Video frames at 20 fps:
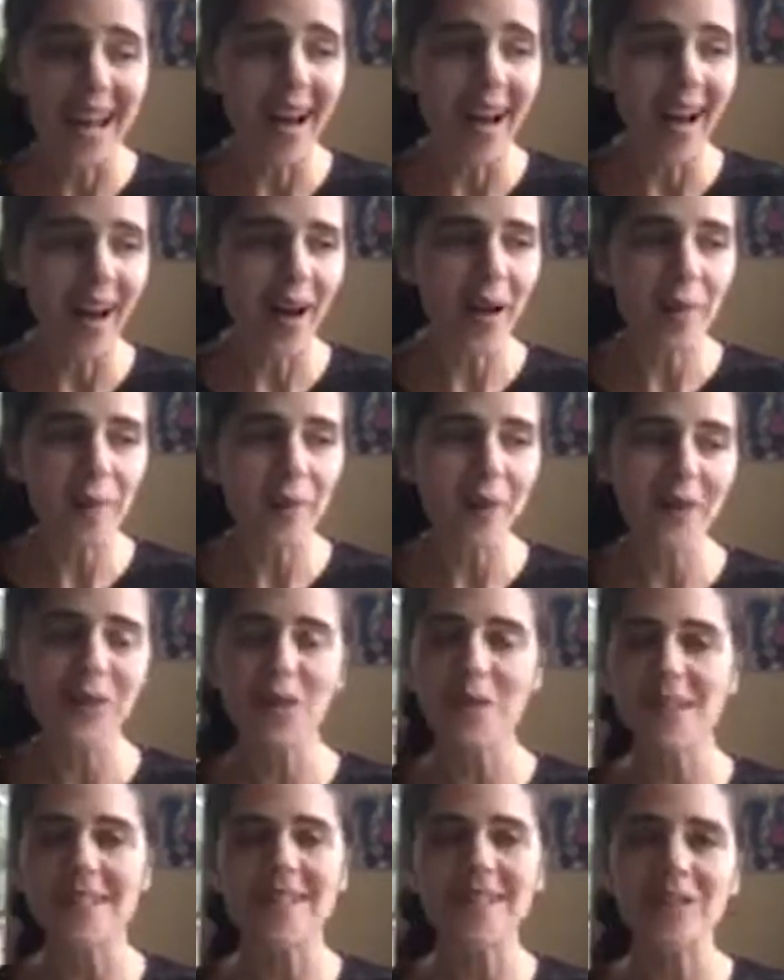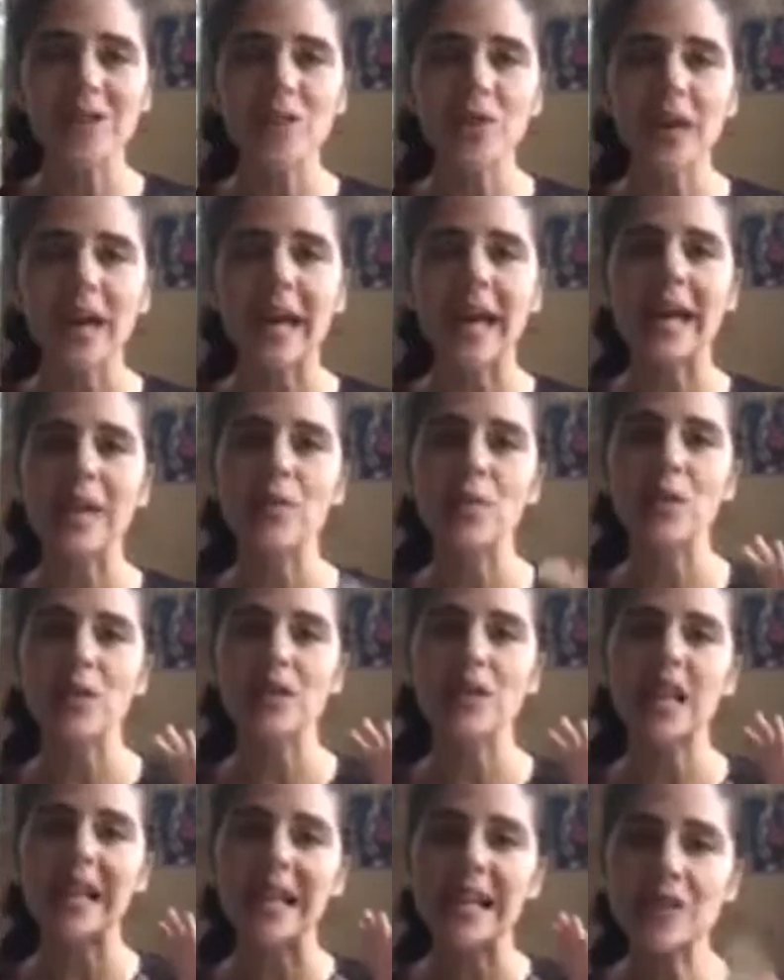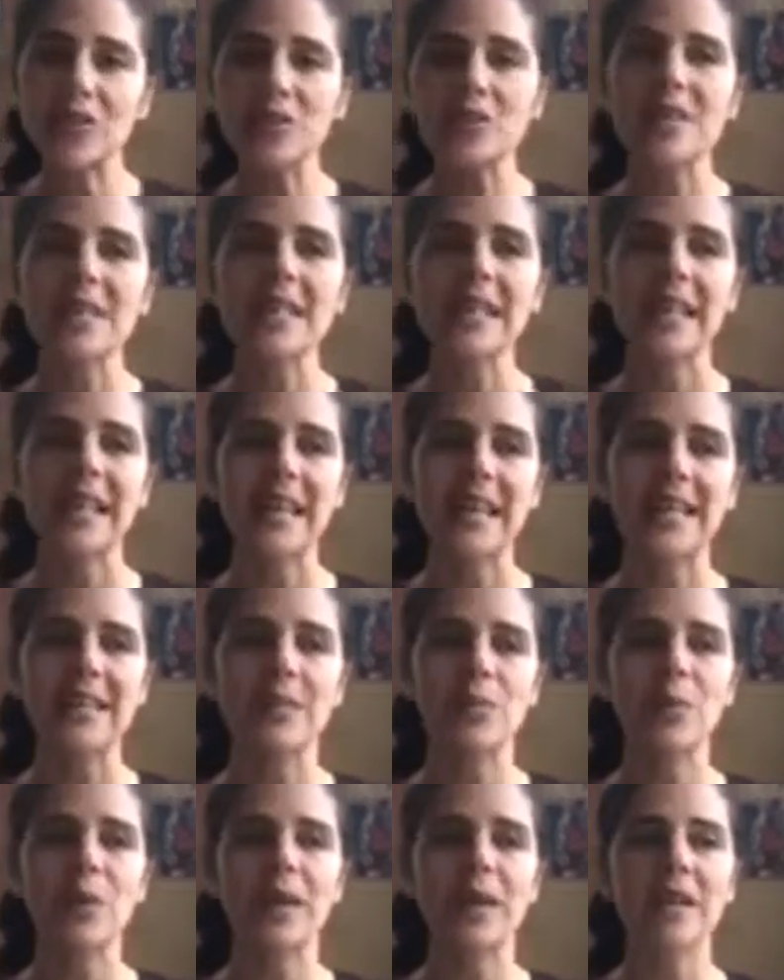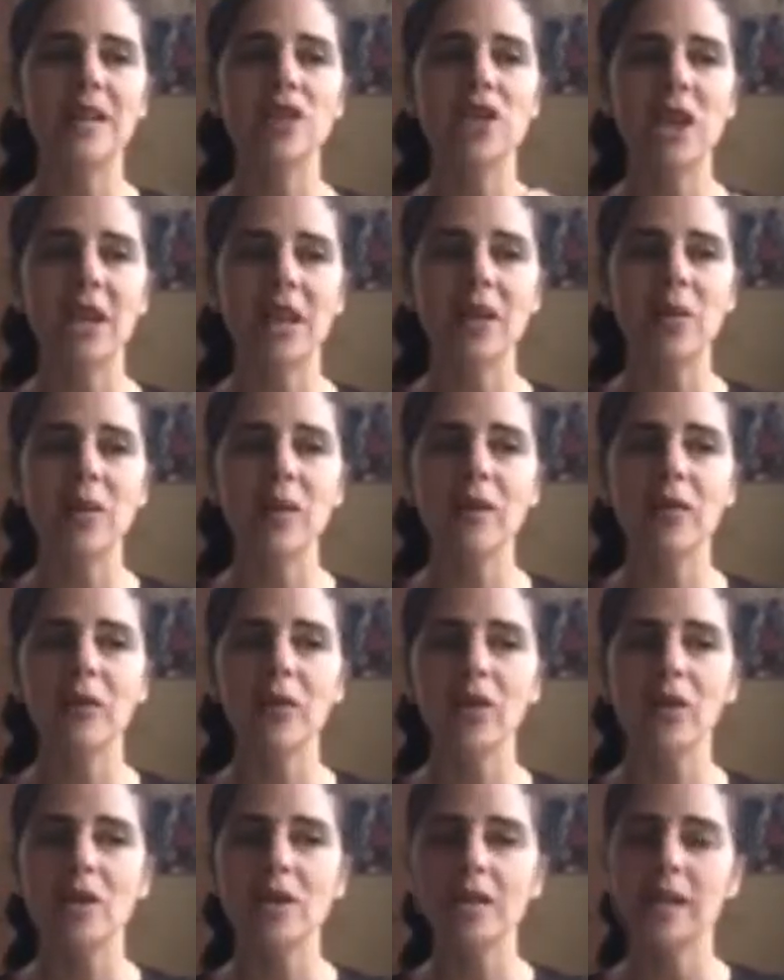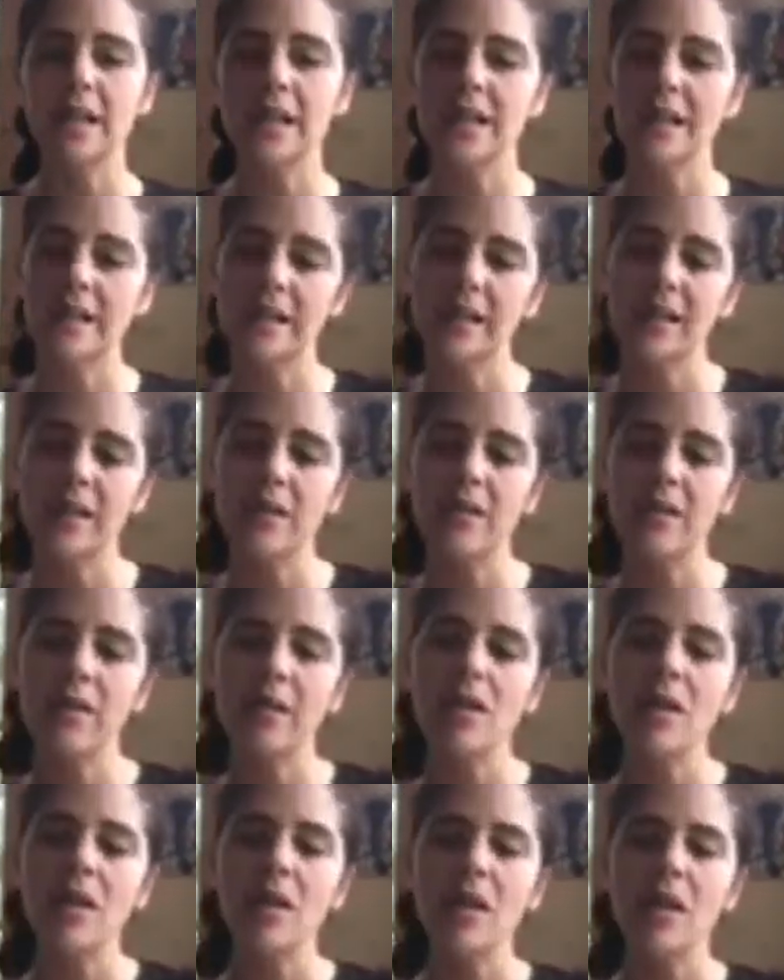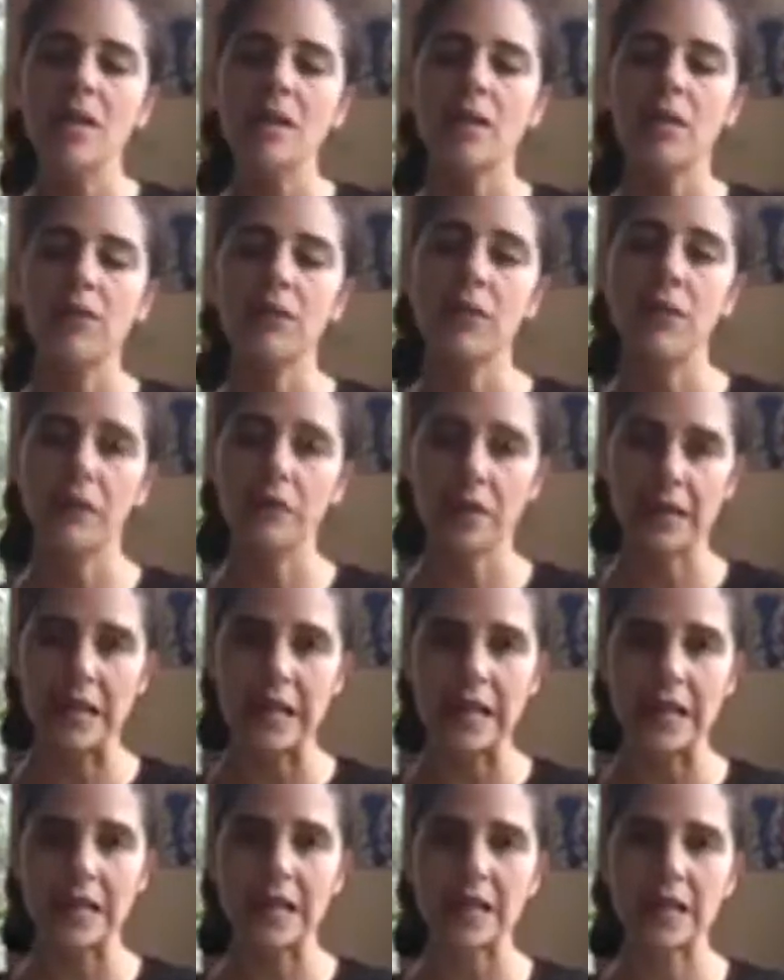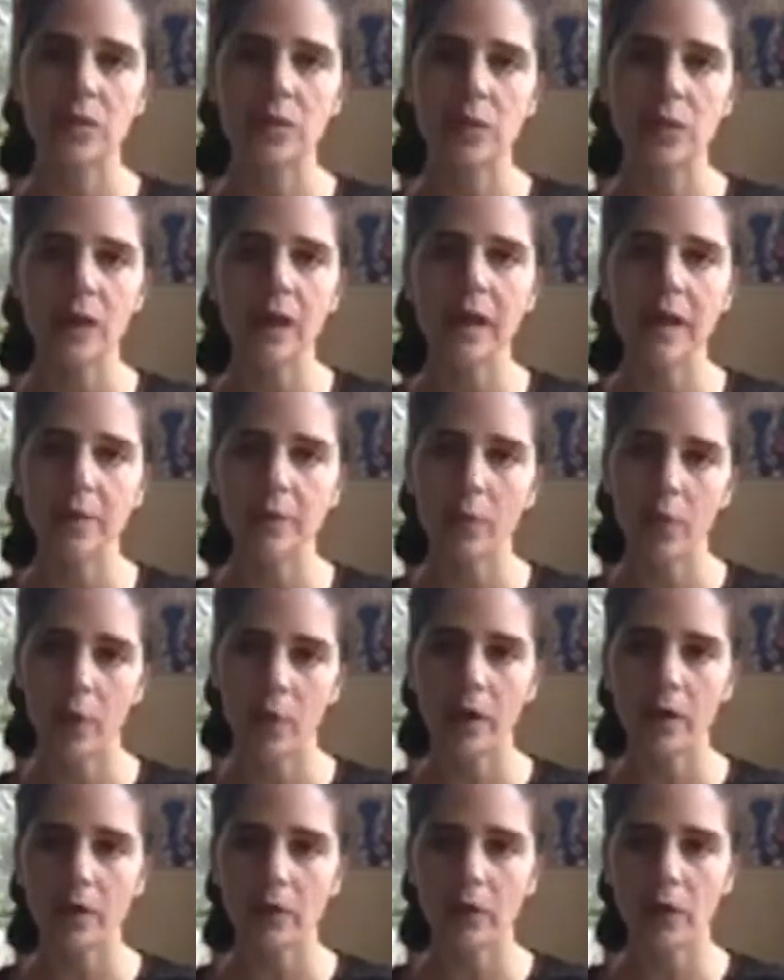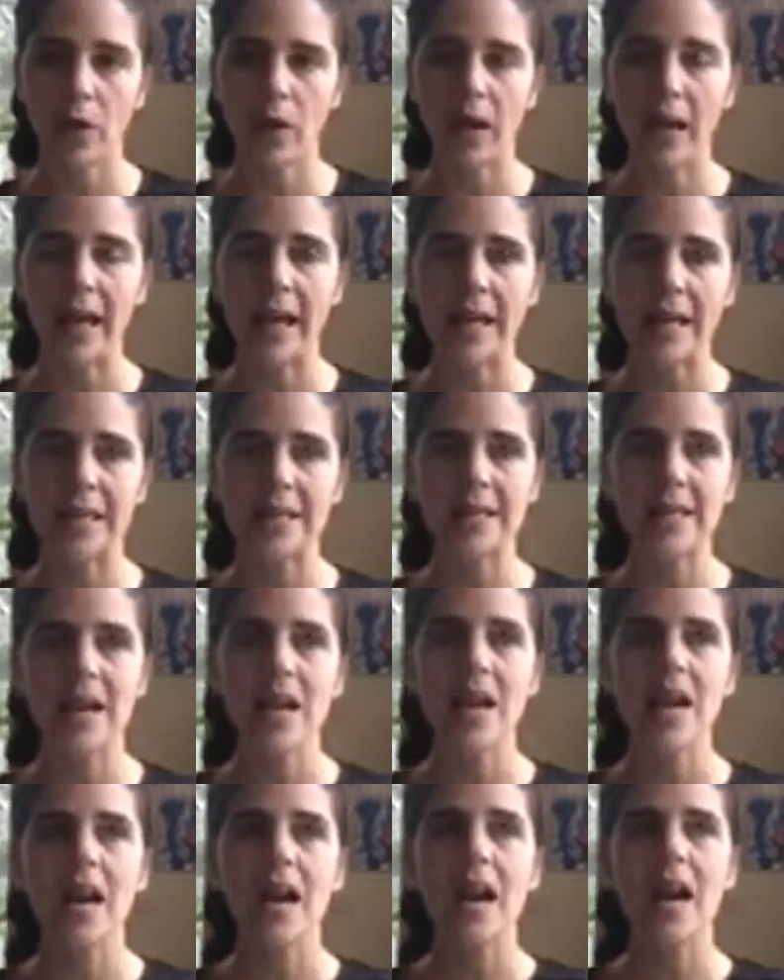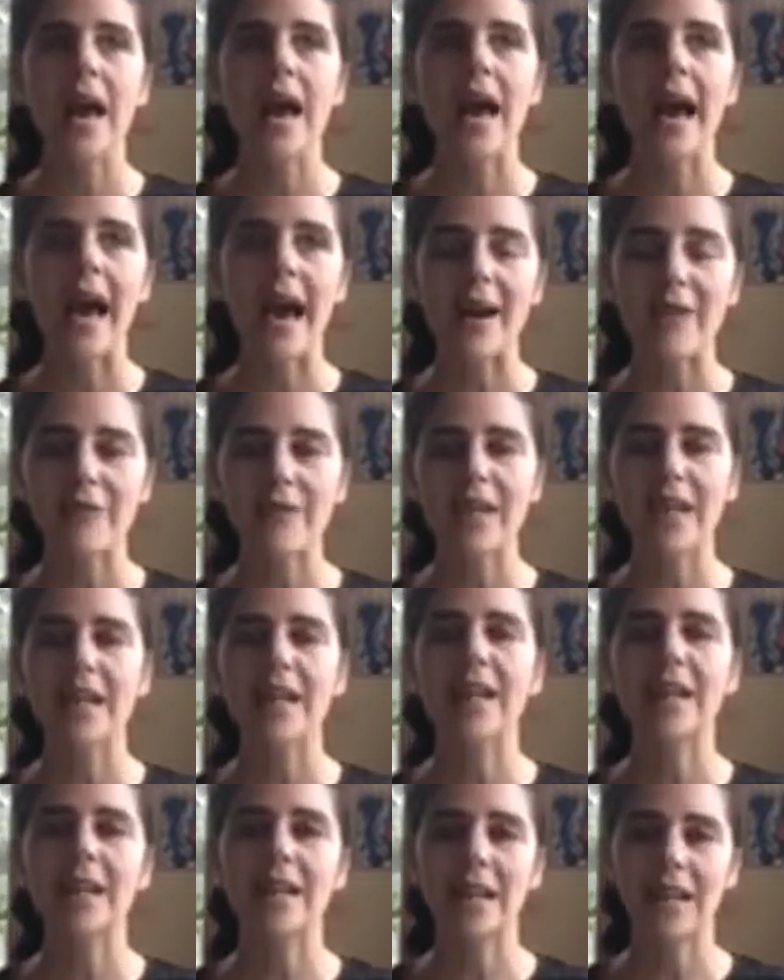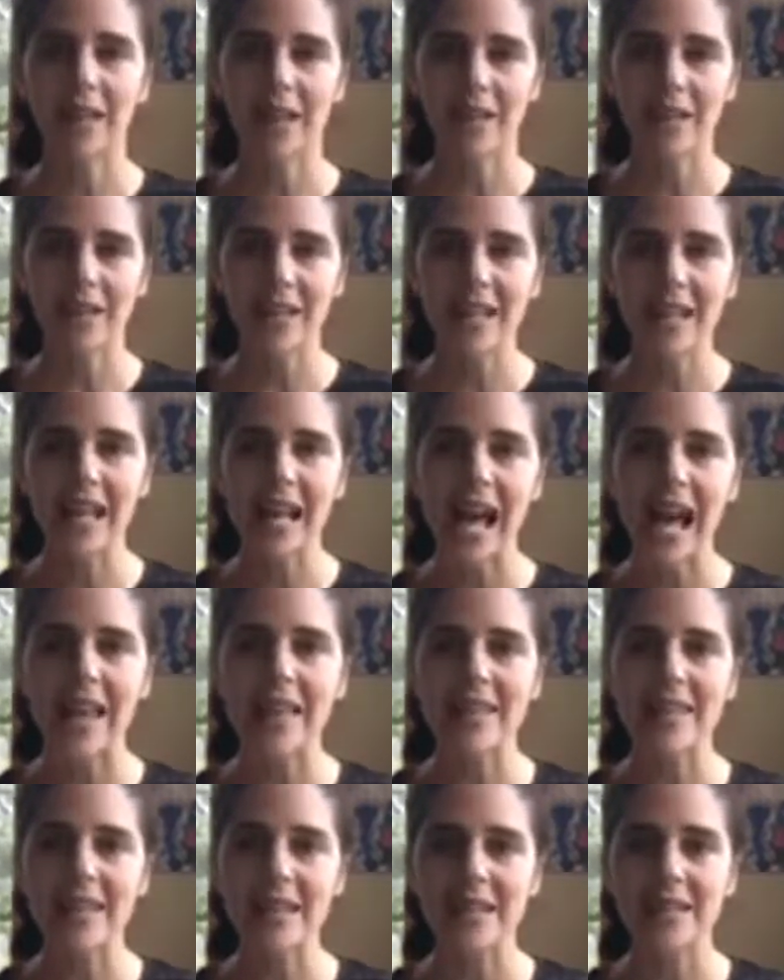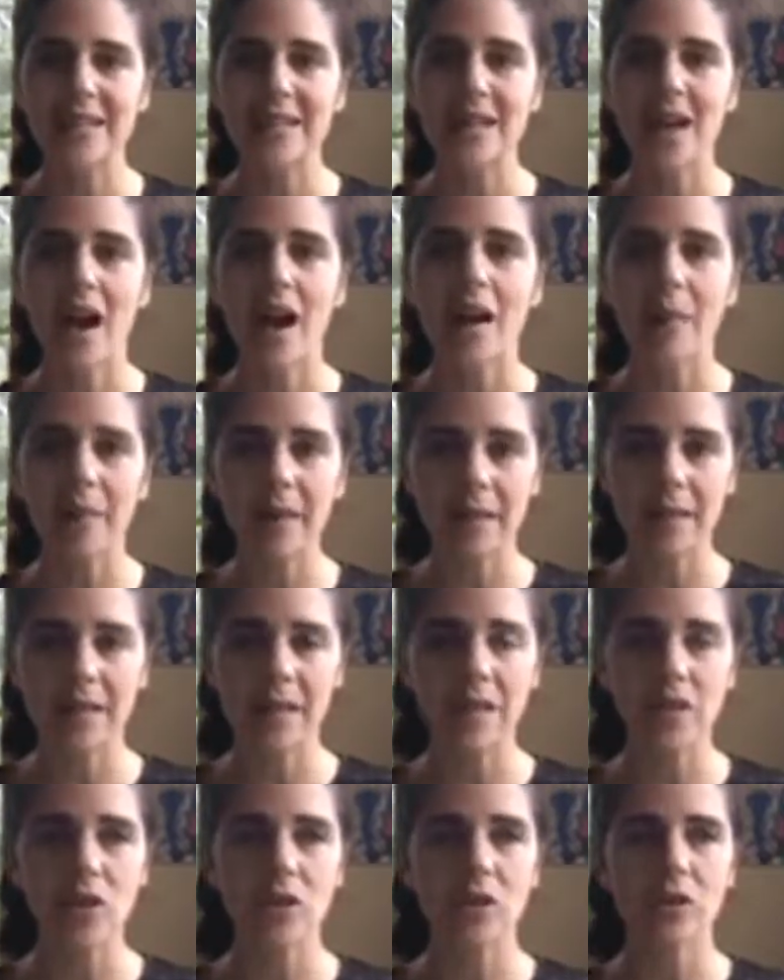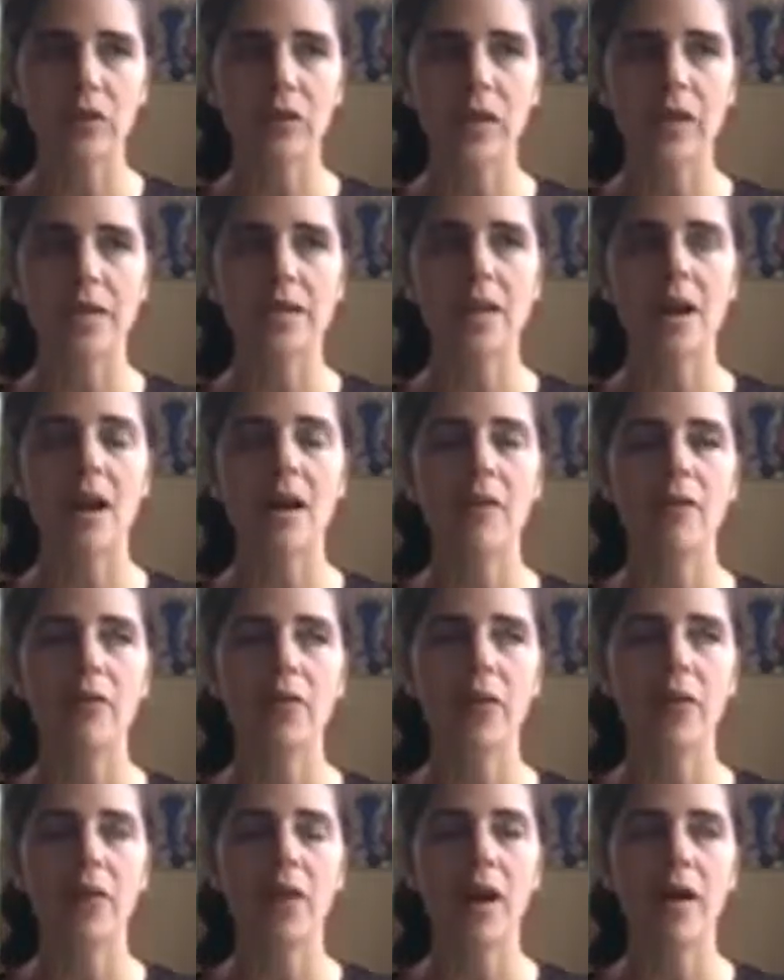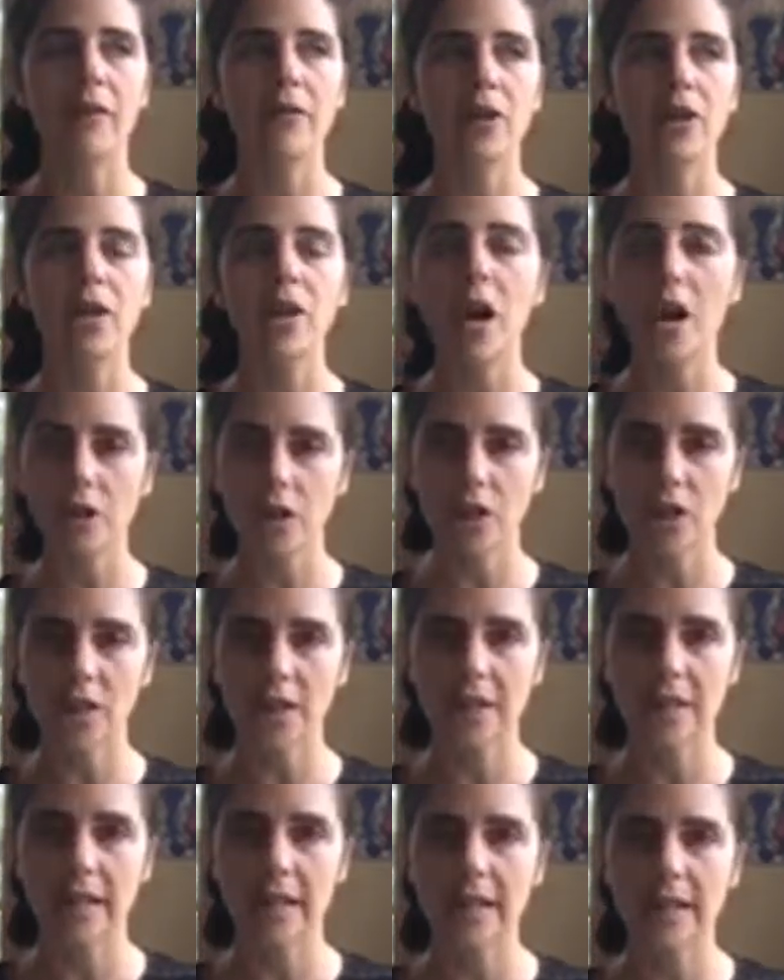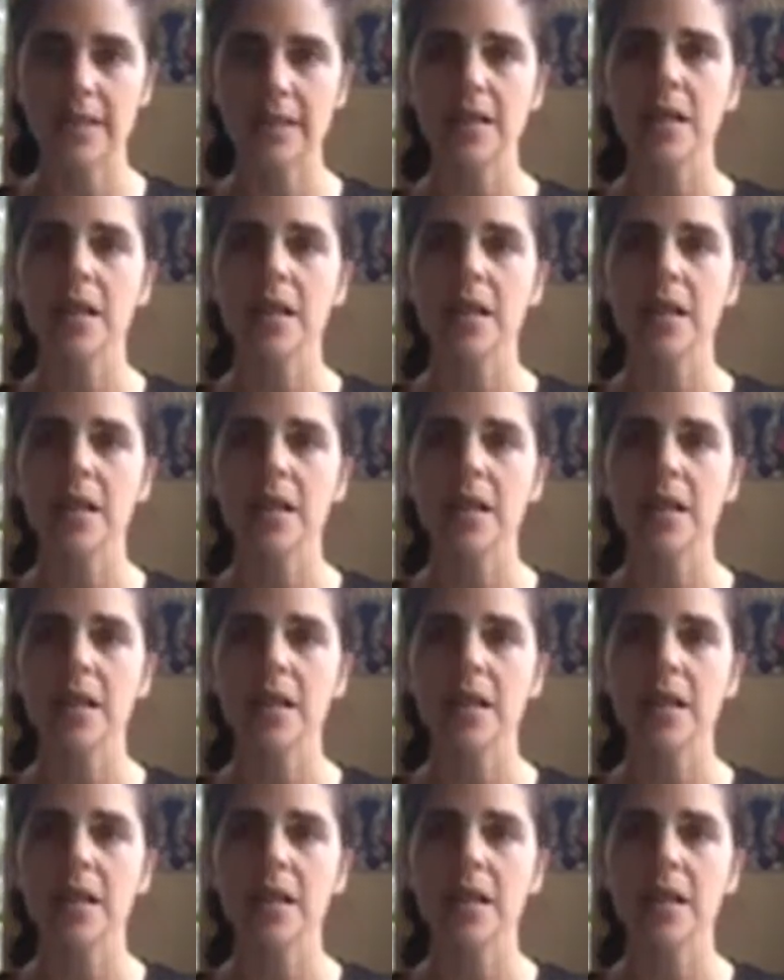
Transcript: But you can still do it. And what's interesting is what January 1st until the 15th is really important for is having clarity and things coming to the surface of your consciousness